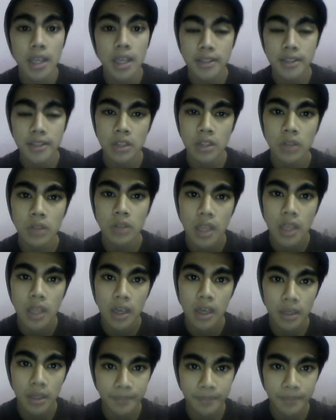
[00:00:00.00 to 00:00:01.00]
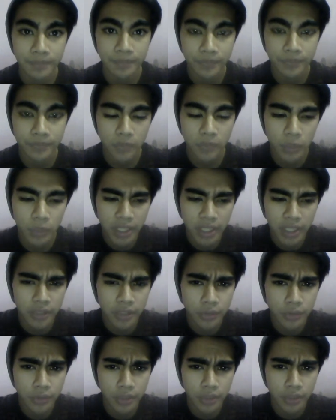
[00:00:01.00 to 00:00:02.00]
So um, we
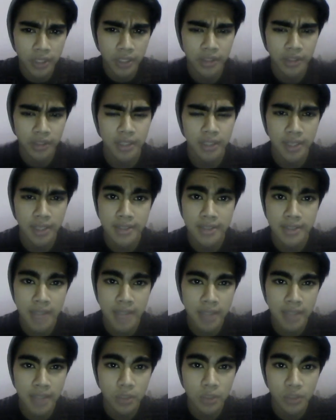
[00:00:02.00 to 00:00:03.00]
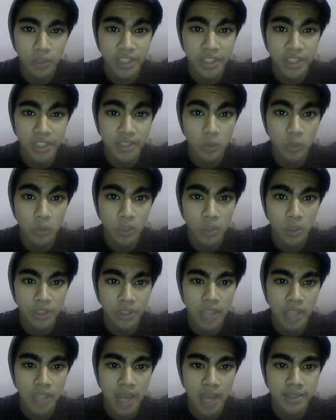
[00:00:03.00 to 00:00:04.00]
can do anything against that, and we just want
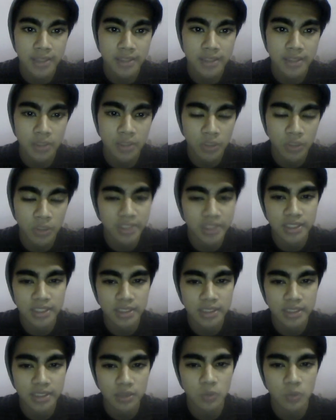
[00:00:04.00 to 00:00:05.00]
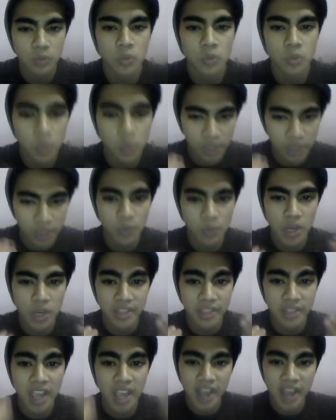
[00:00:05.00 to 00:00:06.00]
us when we
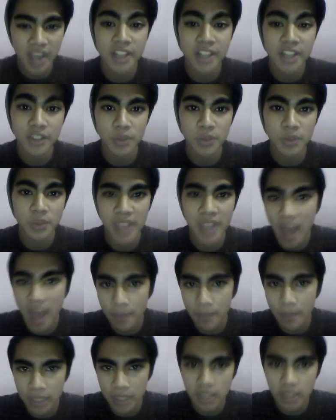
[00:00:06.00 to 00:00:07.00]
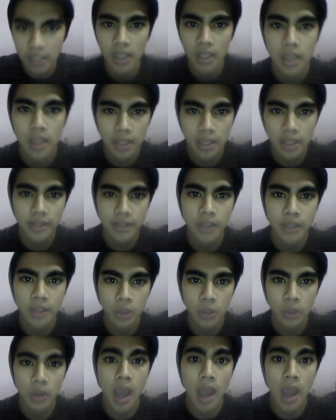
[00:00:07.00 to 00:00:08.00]
want her to be happy.
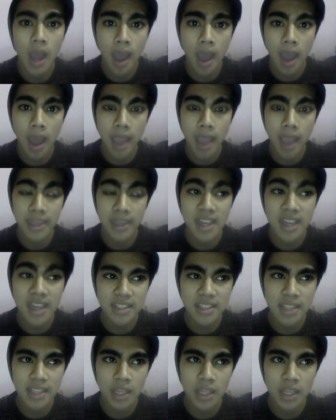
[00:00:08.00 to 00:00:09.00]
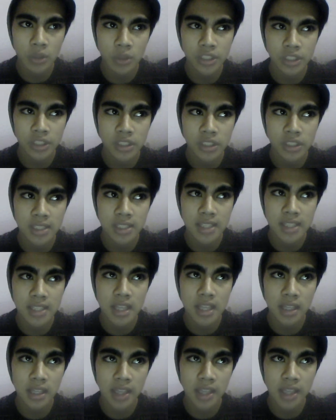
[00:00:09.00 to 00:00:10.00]
So yes, the question is,
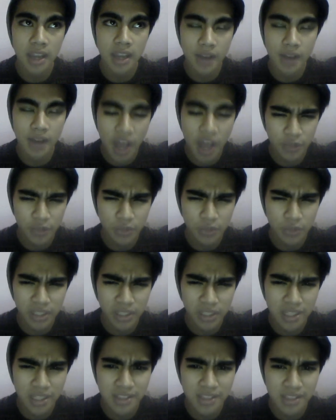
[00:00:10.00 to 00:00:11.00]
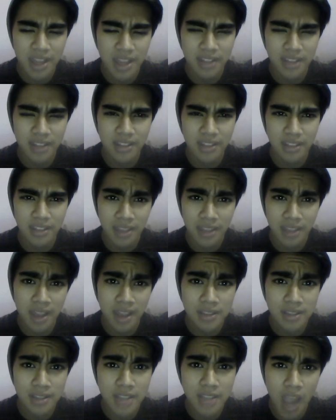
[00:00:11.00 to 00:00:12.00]
the answer is that
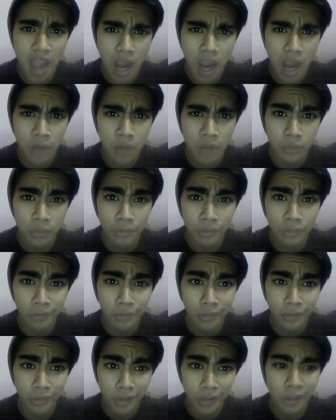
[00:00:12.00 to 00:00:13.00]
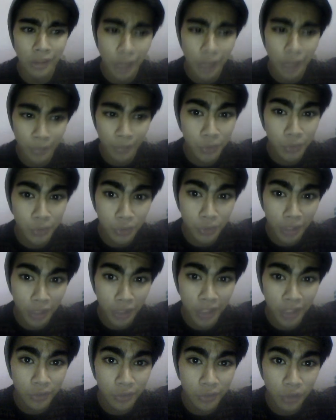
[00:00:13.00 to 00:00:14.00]
yes, I would love
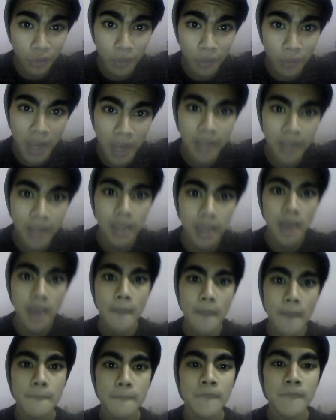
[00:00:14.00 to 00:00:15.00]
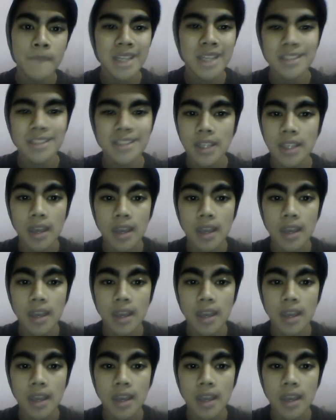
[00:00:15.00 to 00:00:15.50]
her to come back, but